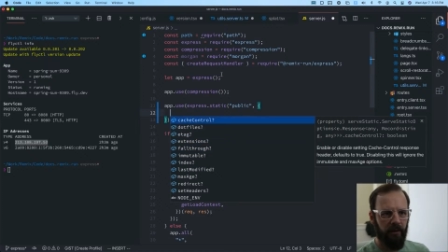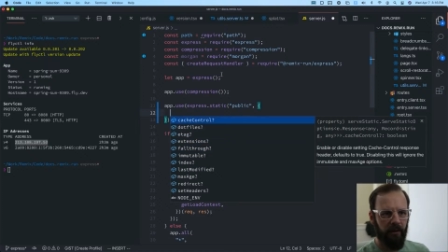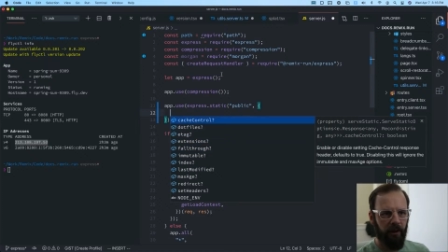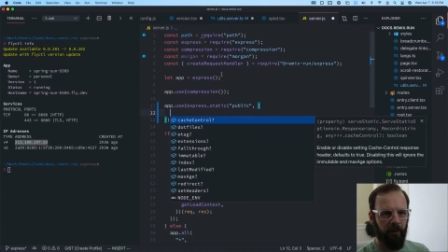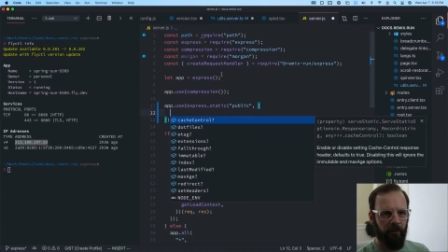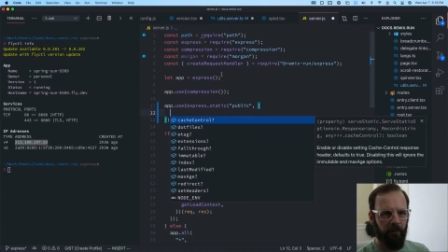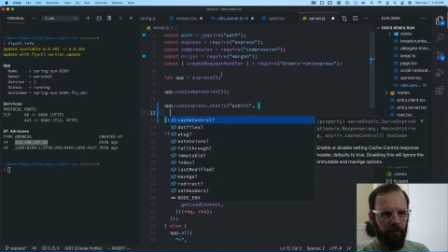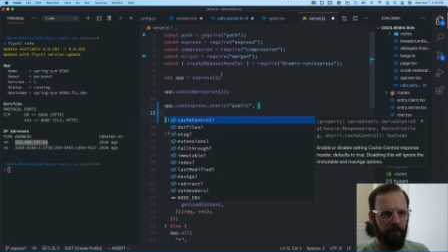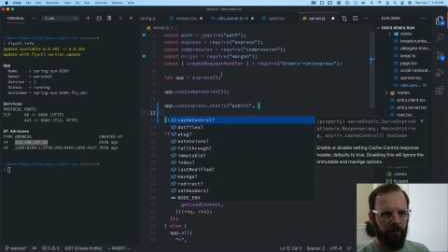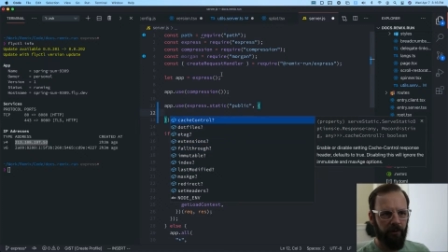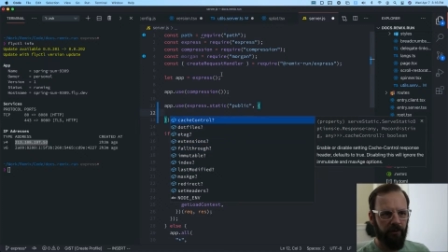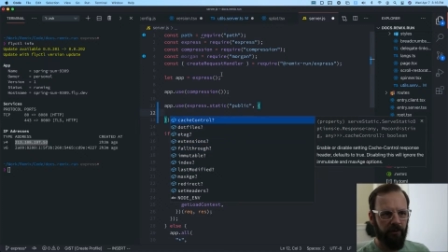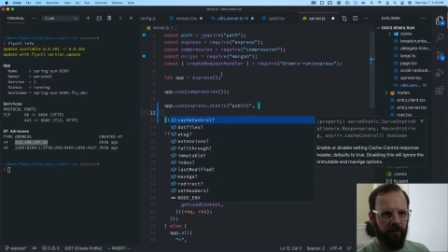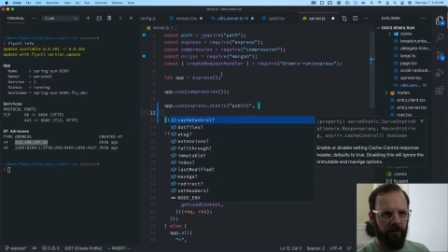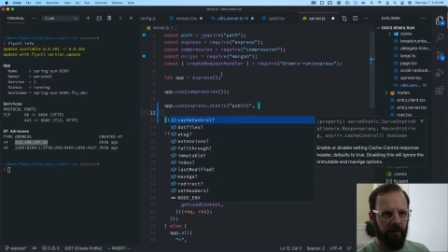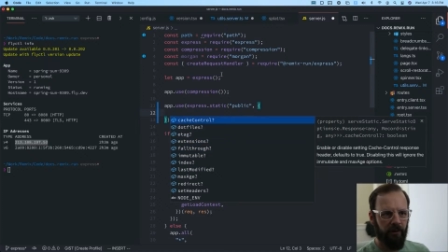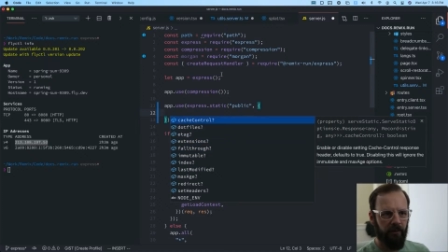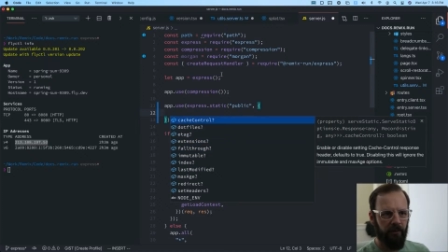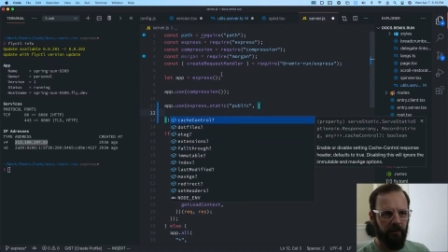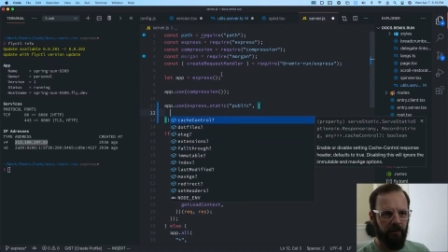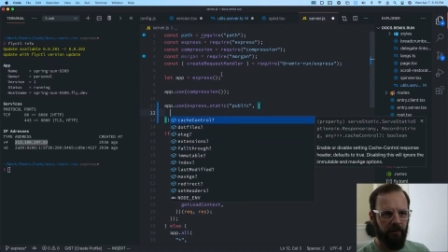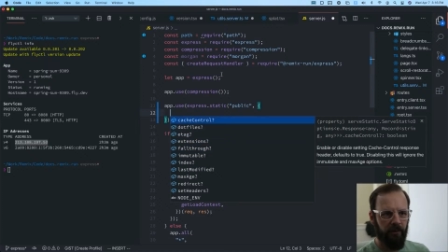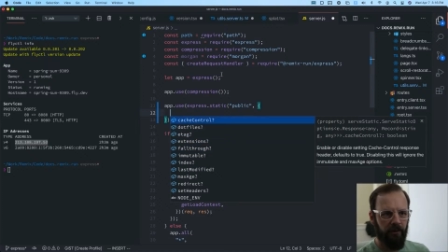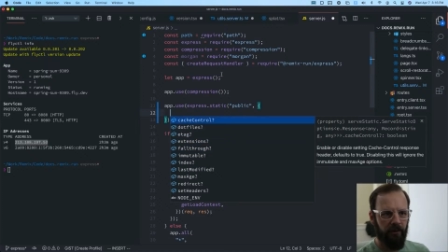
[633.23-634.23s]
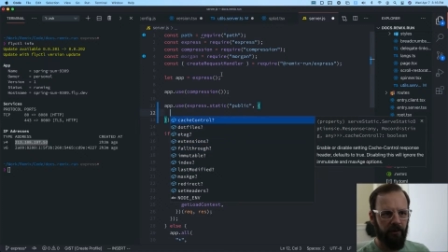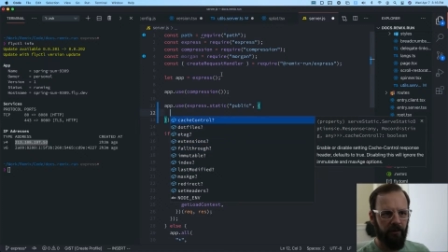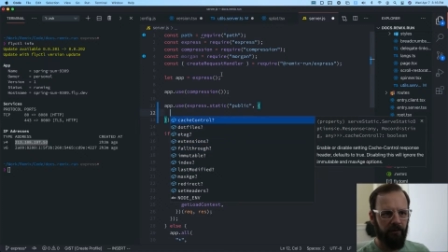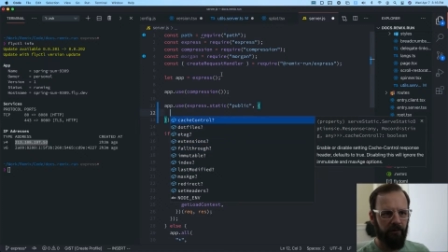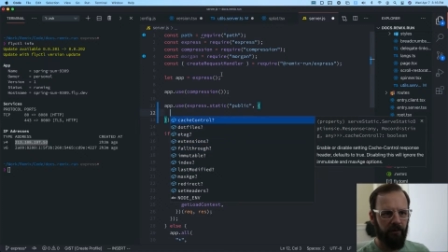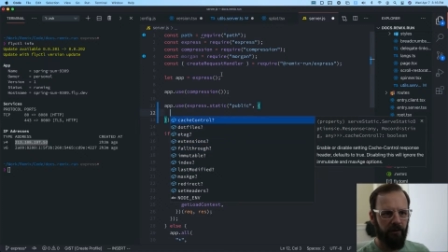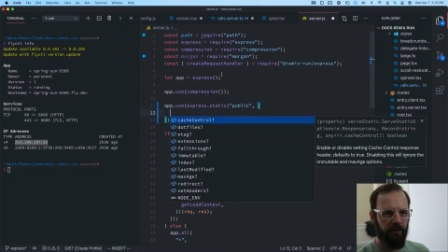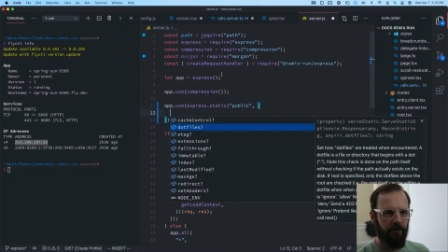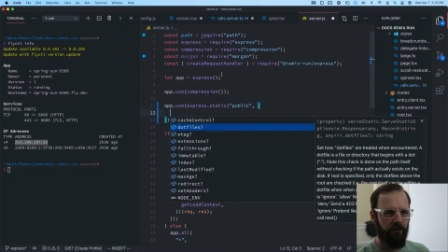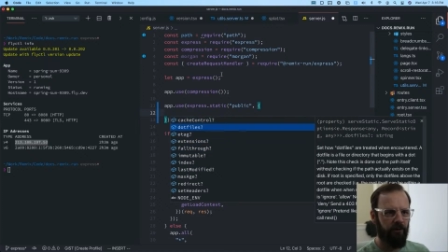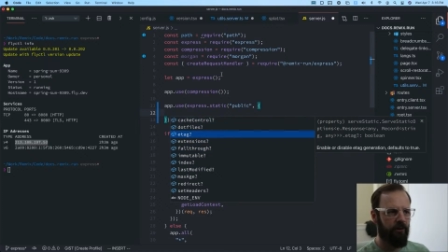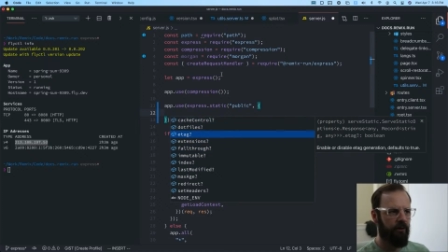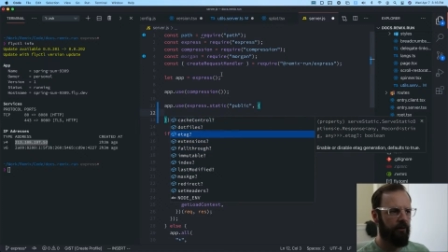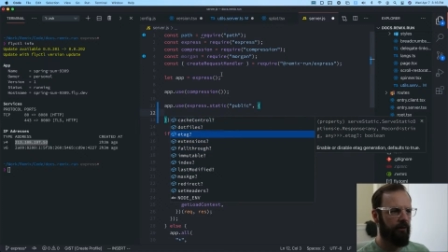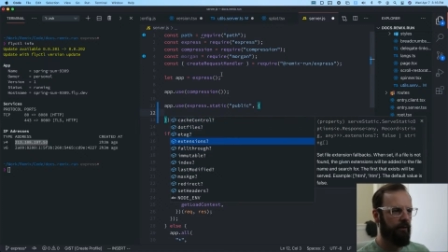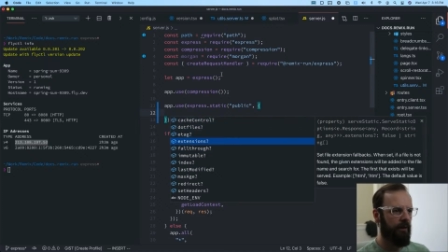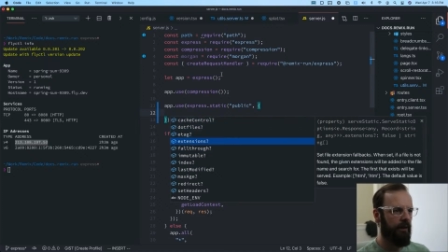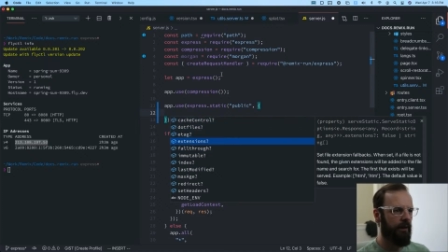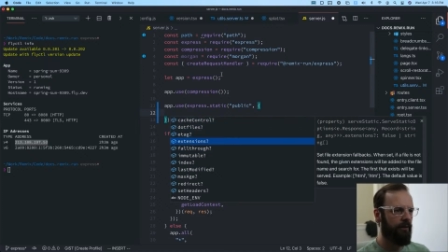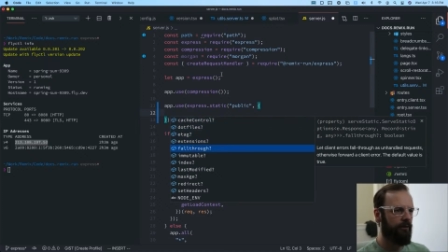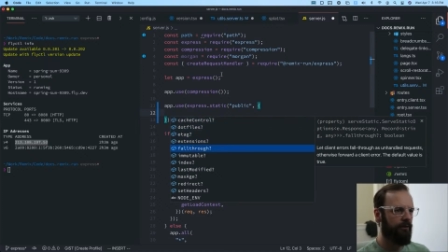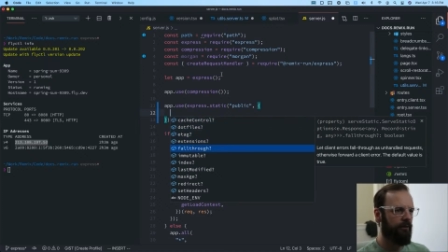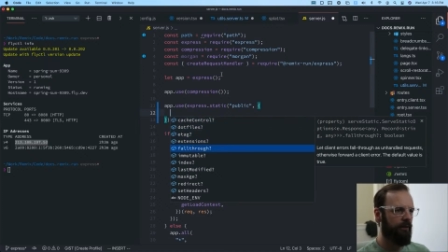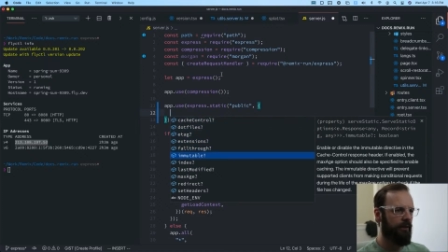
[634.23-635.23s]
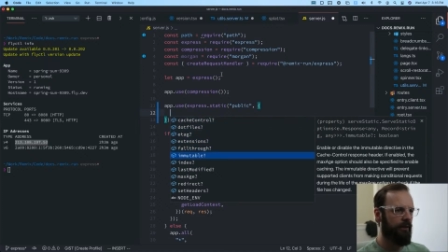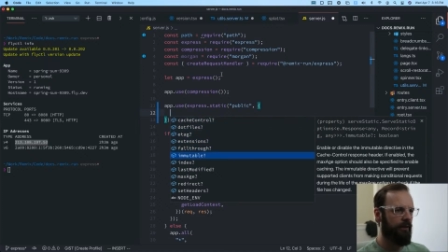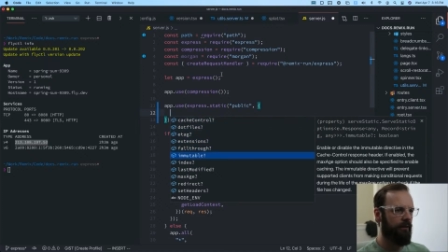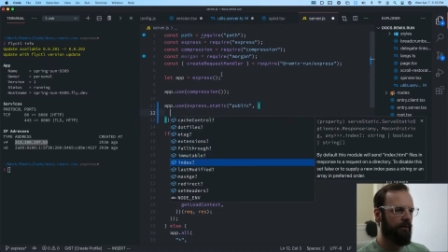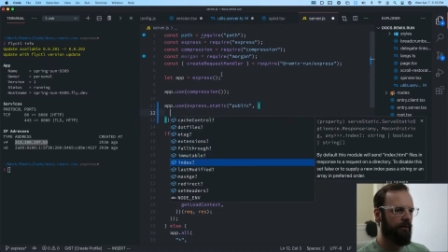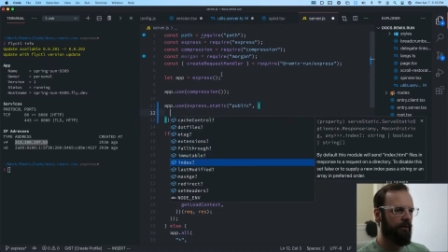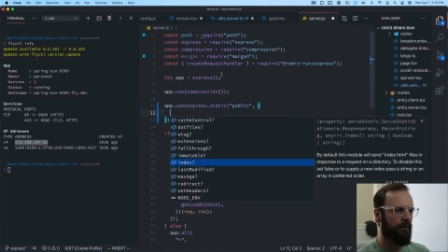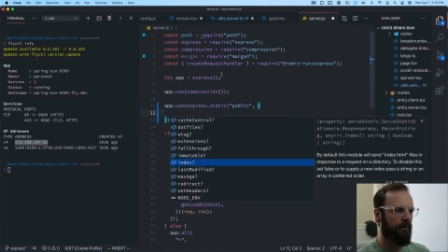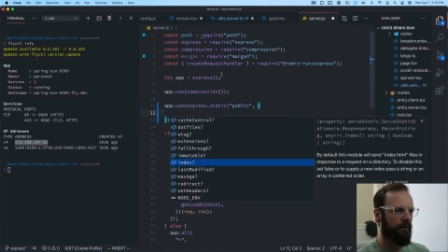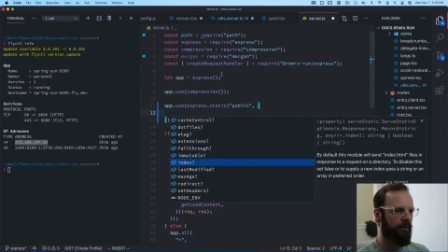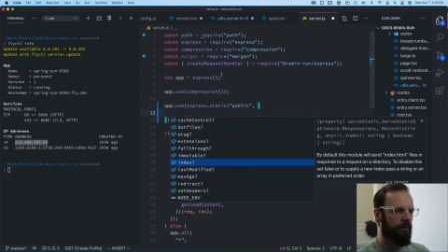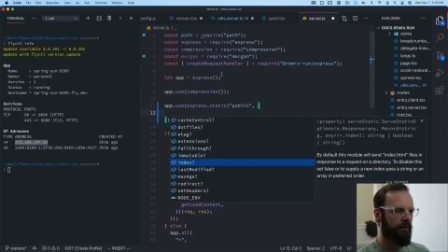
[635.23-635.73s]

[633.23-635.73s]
Alert disable, it defaults to true. Excellent.